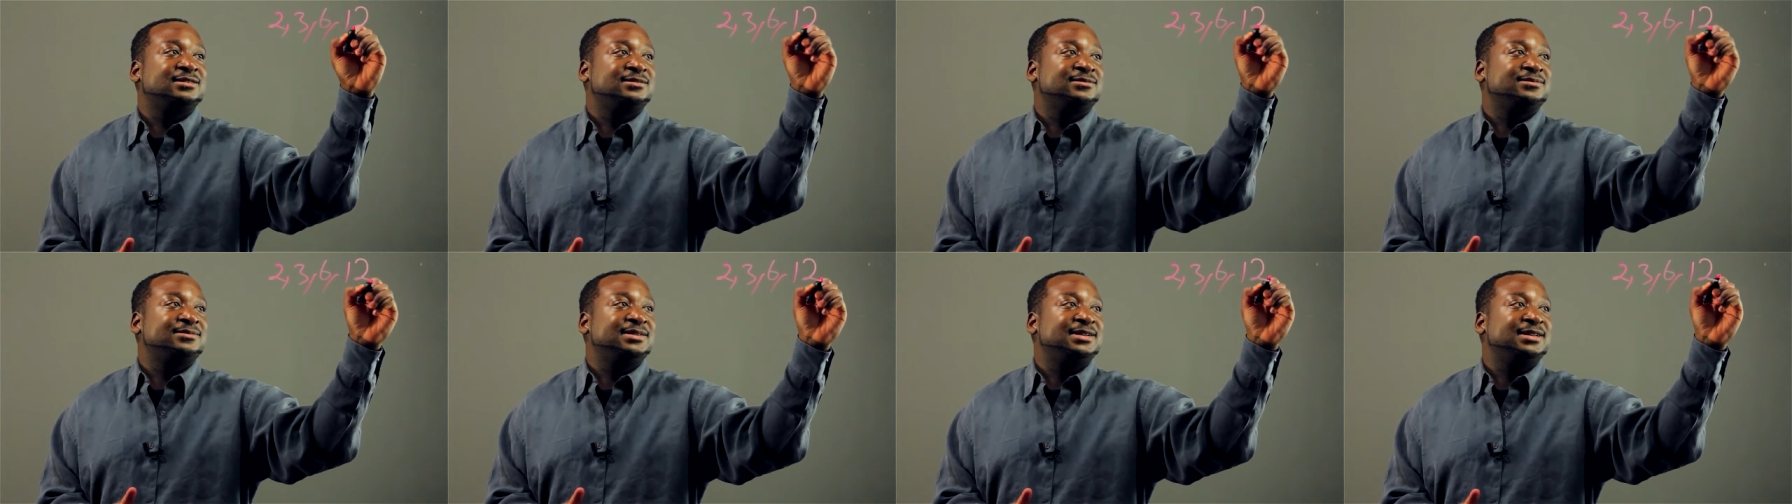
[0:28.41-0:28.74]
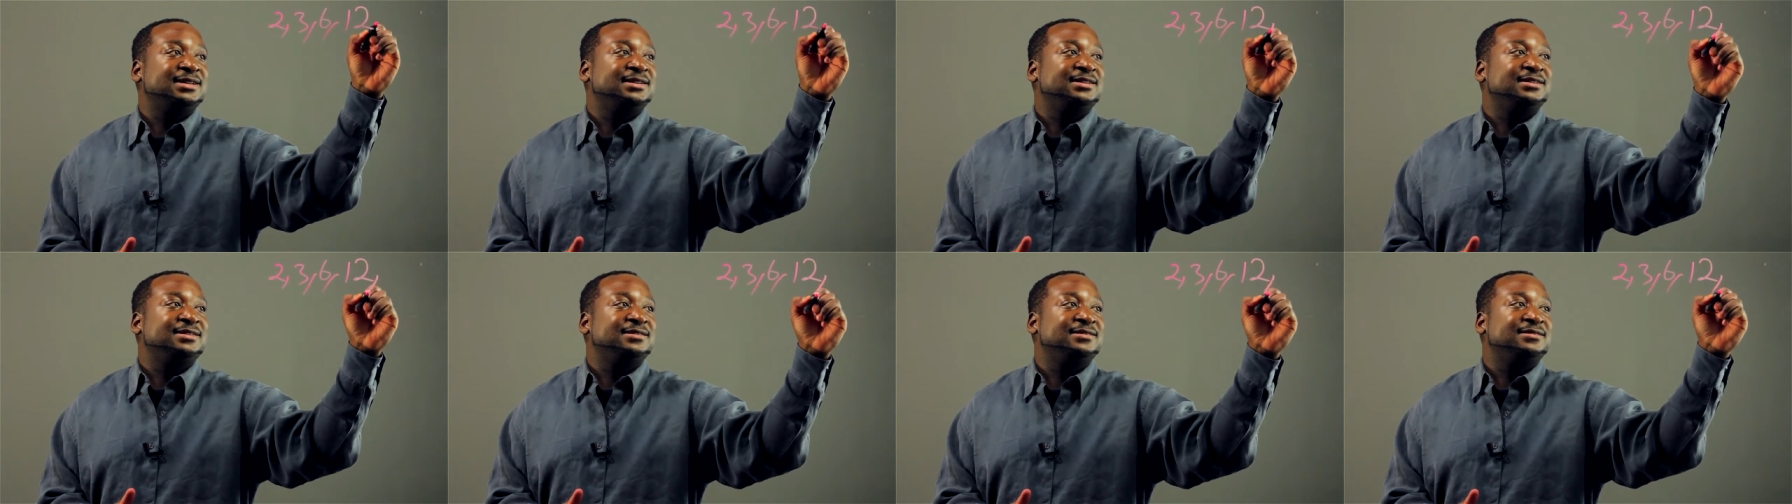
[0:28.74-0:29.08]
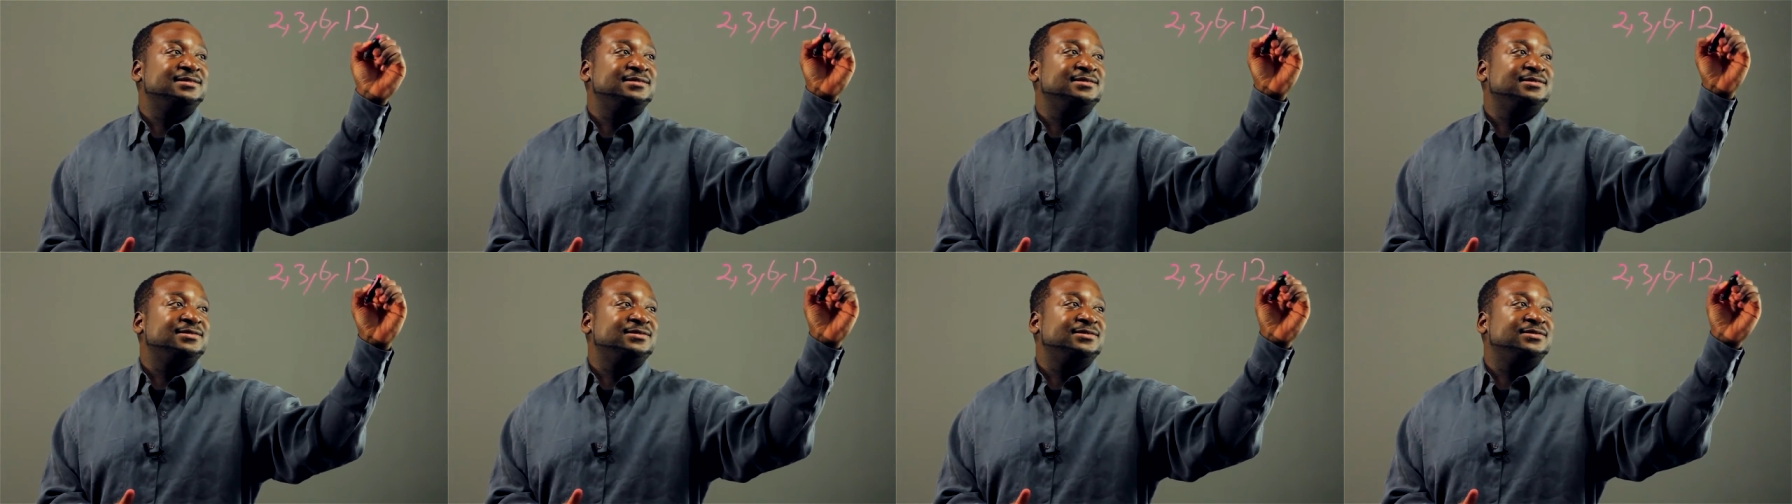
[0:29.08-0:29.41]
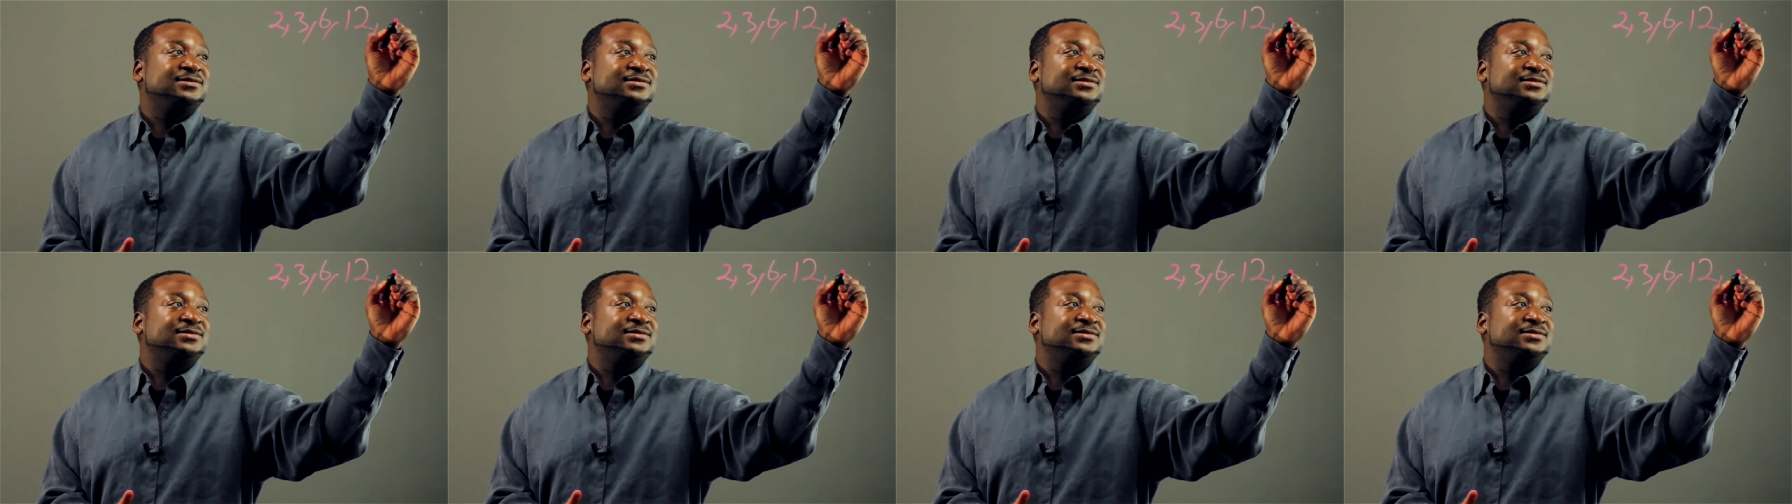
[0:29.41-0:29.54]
twelve,